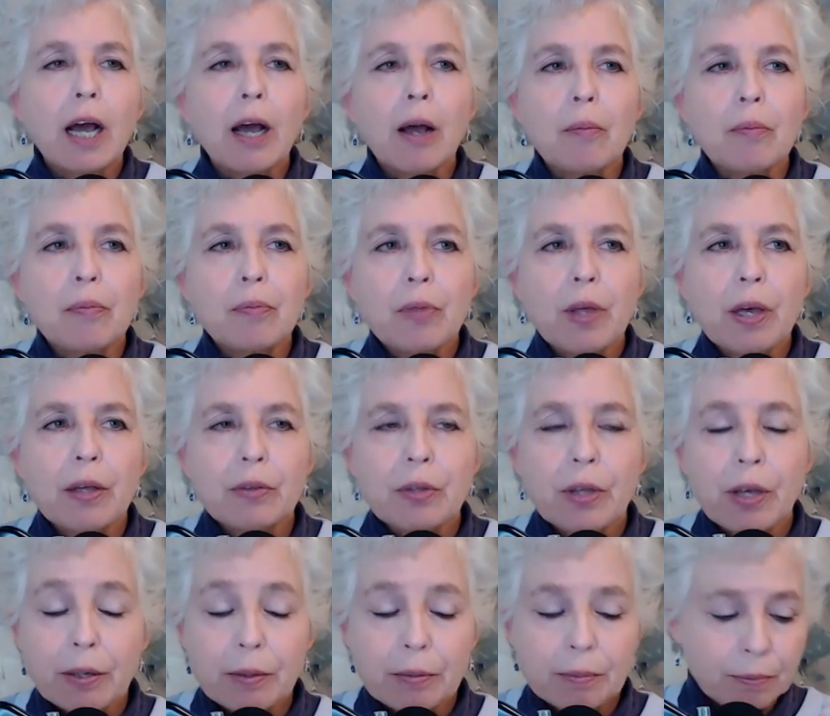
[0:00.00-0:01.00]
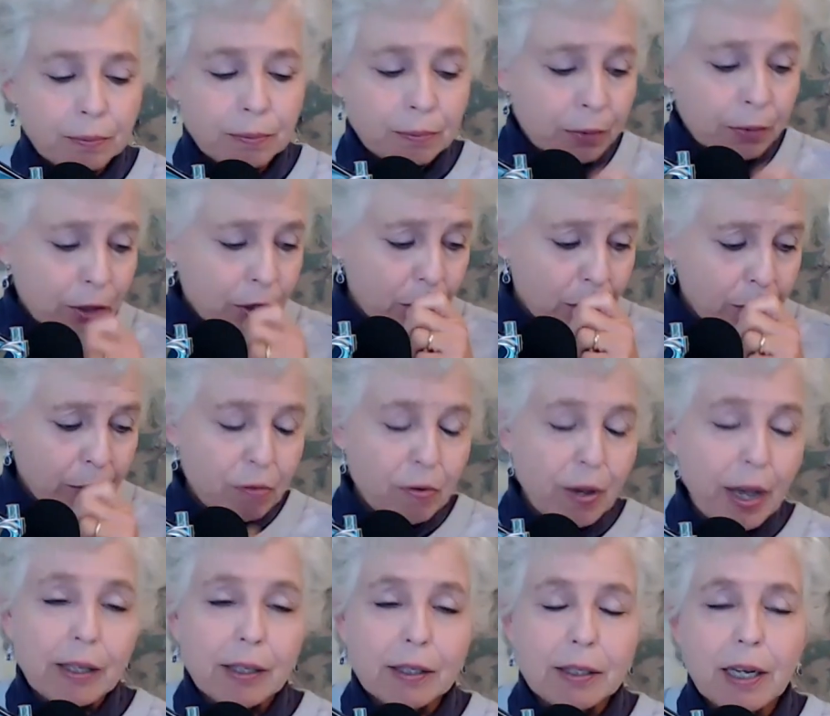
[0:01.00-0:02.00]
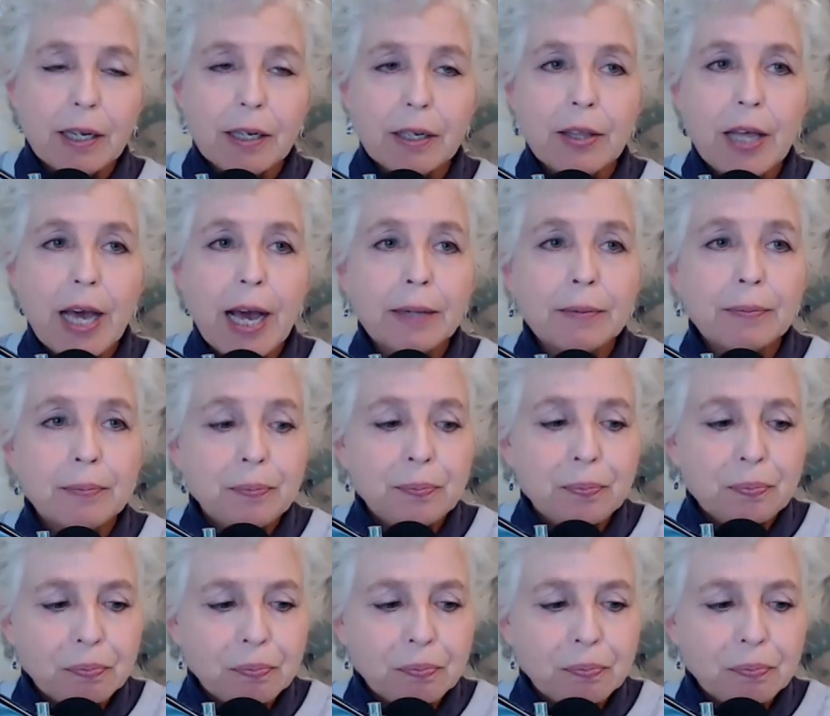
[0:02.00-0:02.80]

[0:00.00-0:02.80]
That validated that.